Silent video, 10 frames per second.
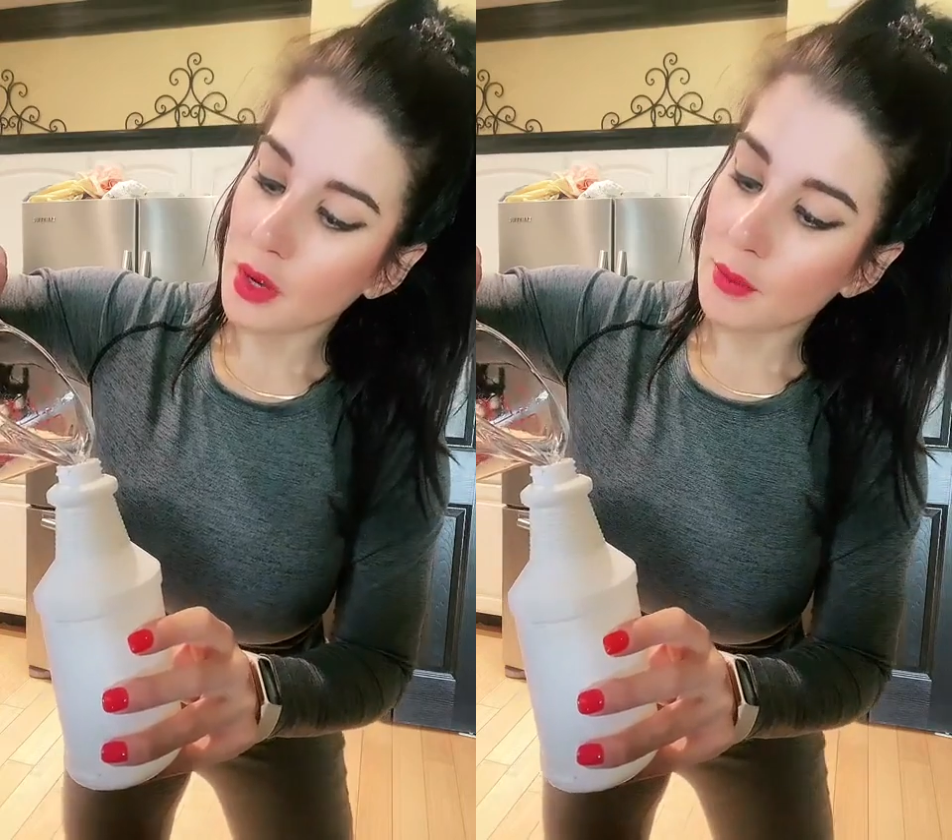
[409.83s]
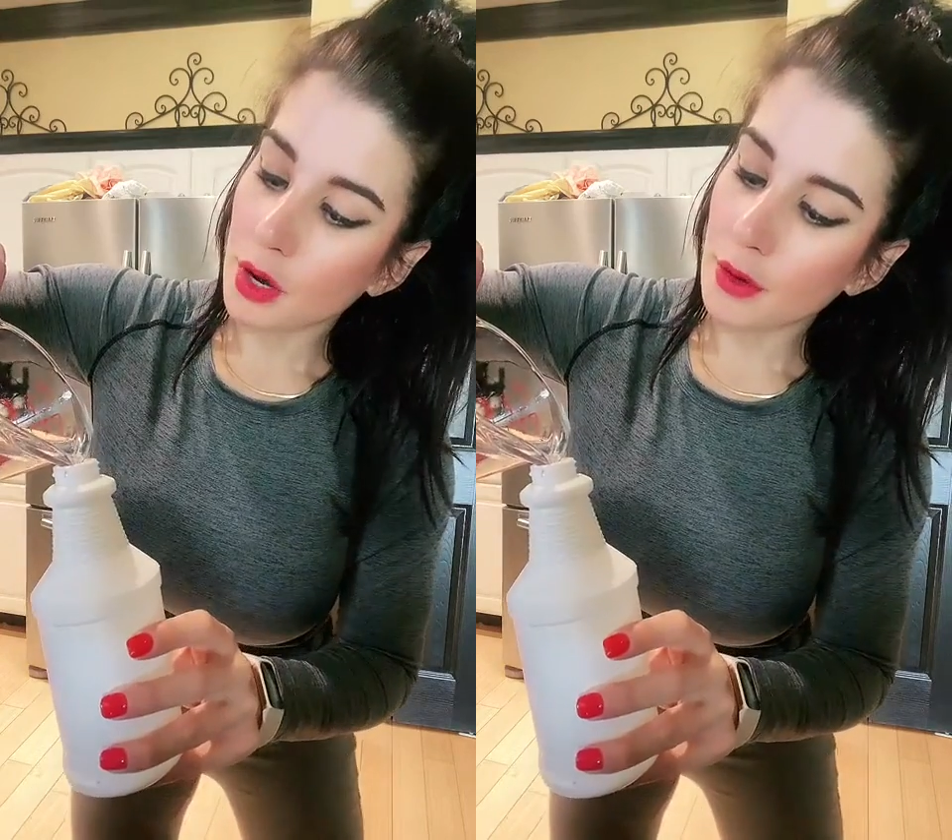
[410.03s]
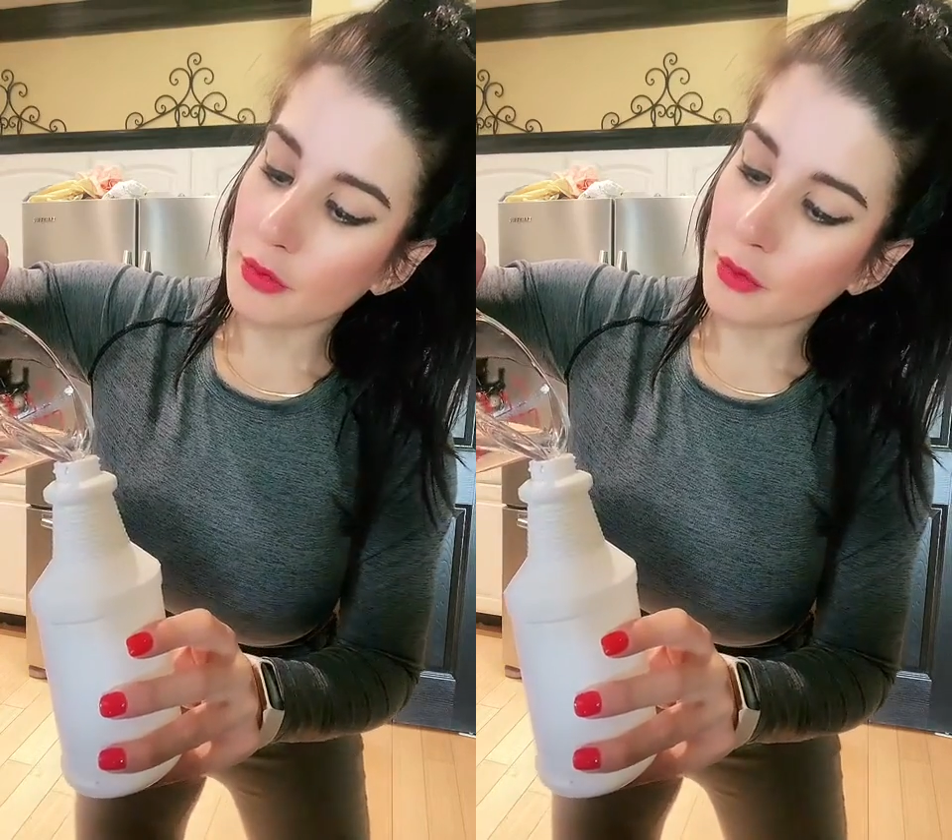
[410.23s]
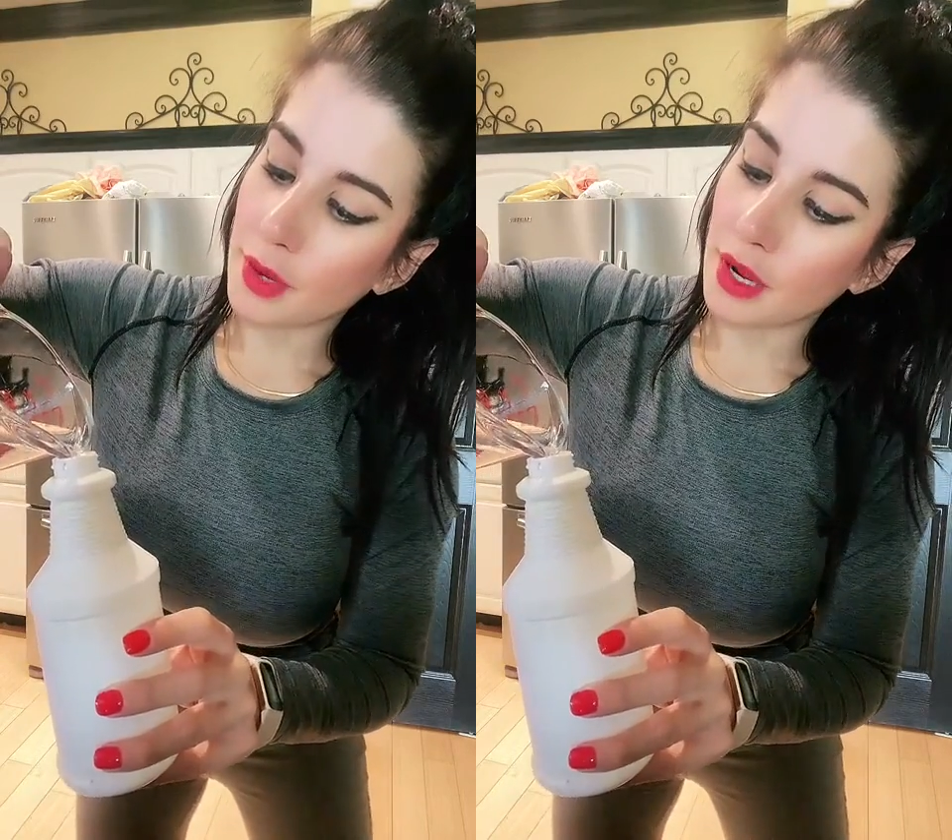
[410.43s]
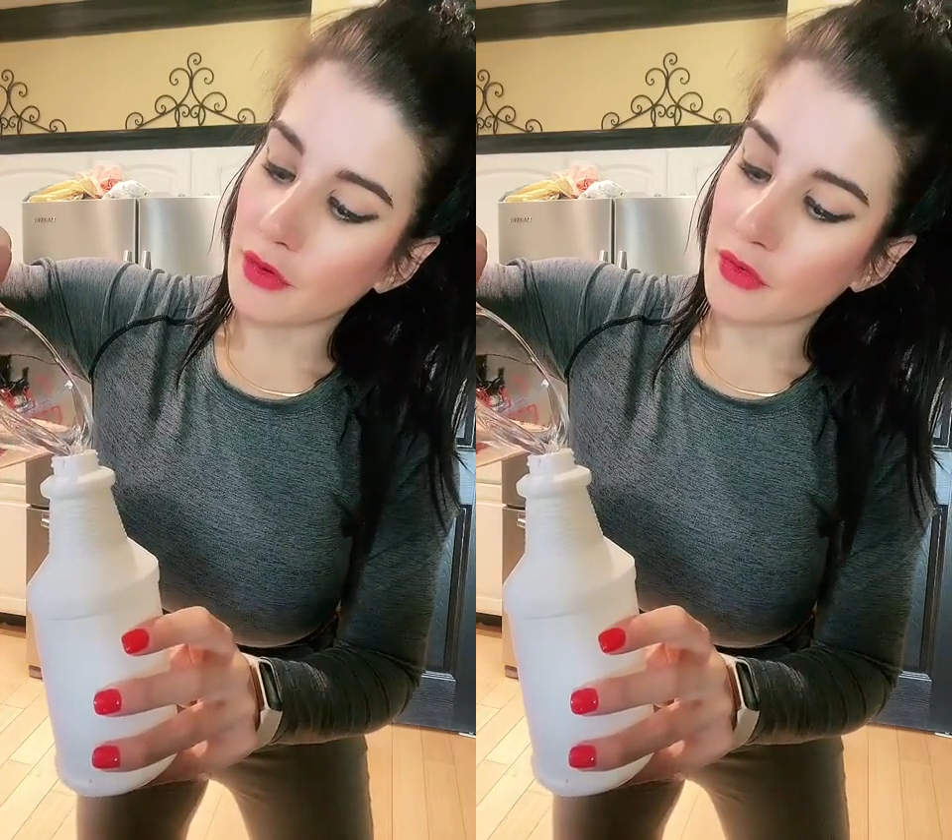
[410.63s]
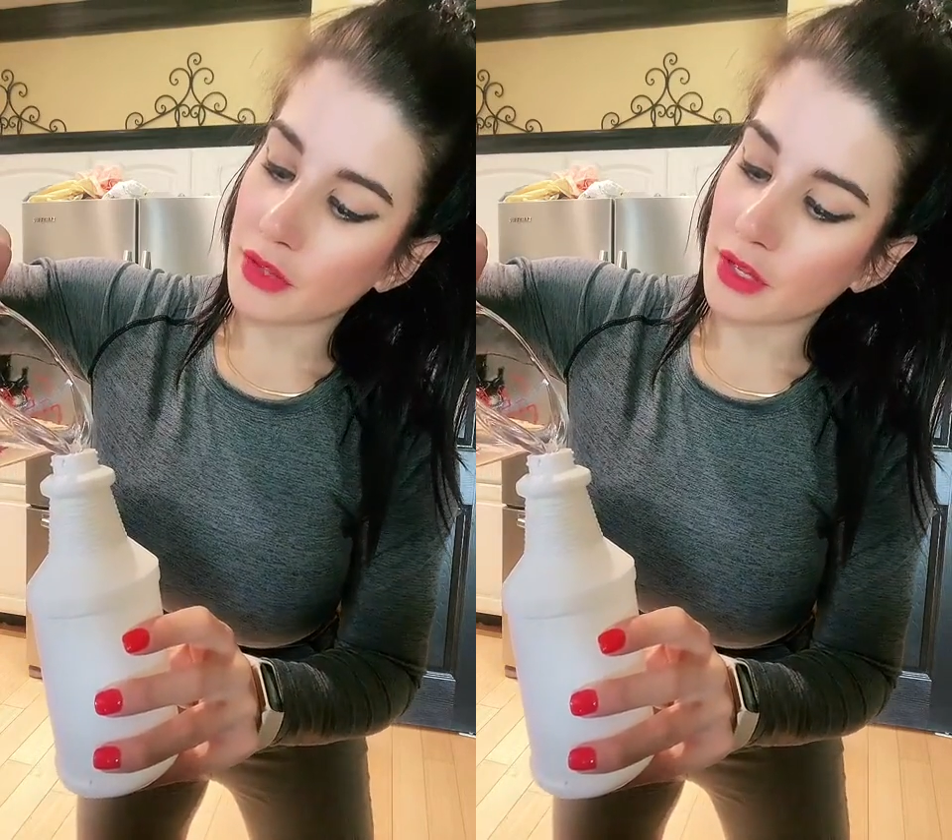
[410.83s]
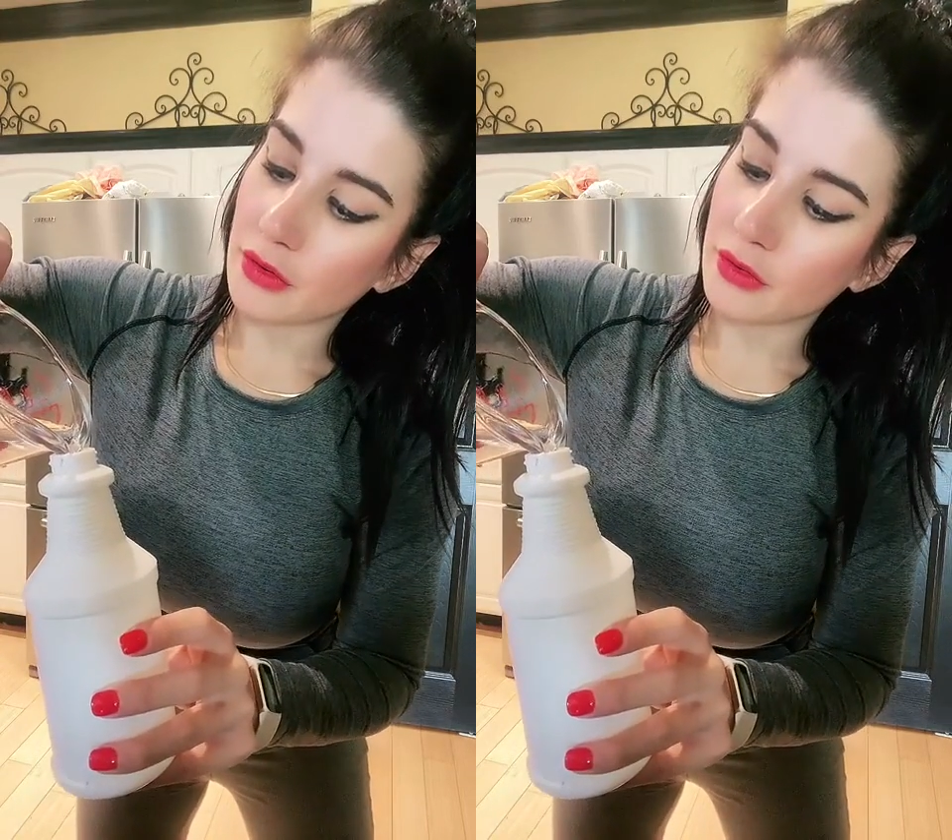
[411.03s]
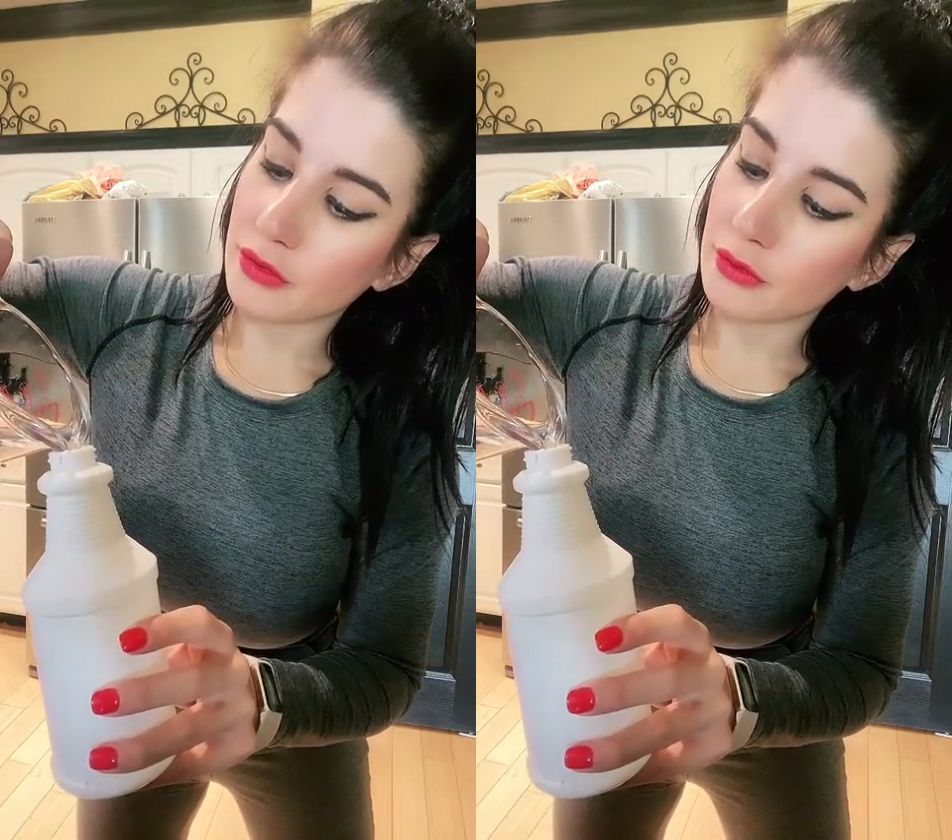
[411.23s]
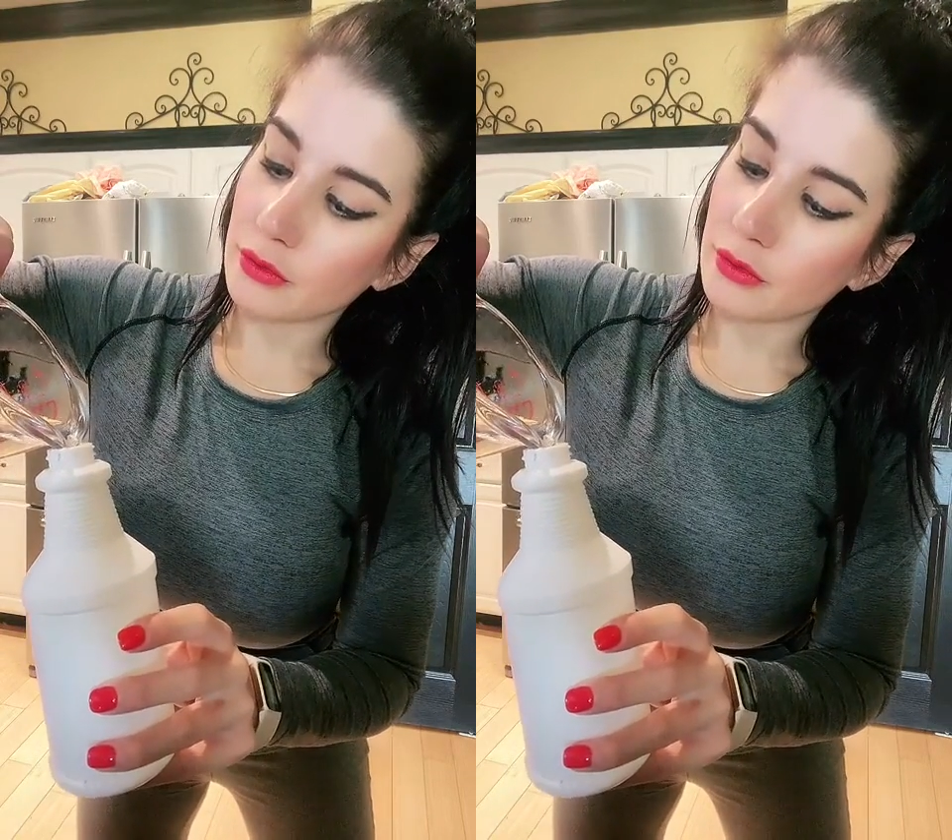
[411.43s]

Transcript: Probably would pay off for the others.